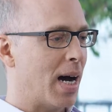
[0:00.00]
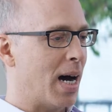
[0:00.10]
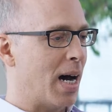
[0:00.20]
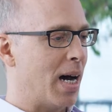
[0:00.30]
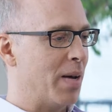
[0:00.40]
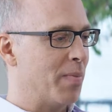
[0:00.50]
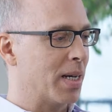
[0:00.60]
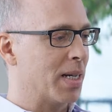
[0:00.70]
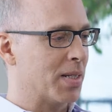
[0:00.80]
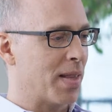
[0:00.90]
And
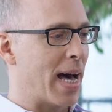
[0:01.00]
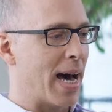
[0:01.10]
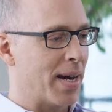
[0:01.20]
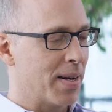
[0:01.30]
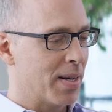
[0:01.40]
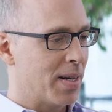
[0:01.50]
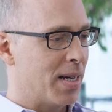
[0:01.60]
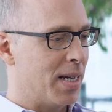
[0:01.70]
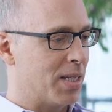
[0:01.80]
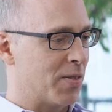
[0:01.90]
because of that,
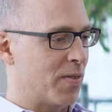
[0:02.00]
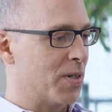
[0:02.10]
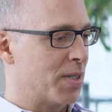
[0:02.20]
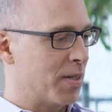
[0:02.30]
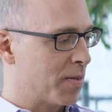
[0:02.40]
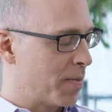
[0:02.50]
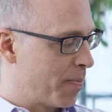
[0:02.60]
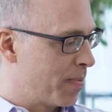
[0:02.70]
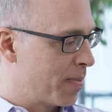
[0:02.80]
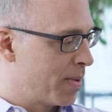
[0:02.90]
it's aversive.
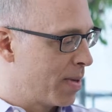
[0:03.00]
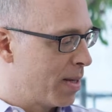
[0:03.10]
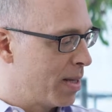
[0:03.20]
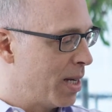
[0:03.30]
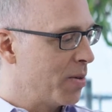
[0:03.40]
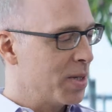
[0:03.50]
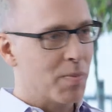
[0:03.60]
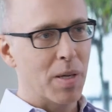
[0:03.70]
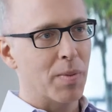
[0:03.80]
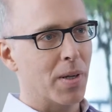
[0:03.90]
The other
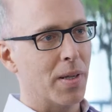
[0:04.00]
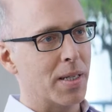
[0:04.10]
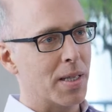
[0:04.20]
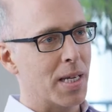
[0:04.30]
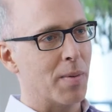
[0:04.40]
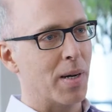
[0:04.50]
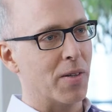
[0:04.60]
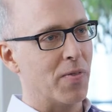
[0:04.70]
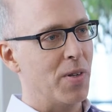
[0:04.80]
reason people don't like to think about the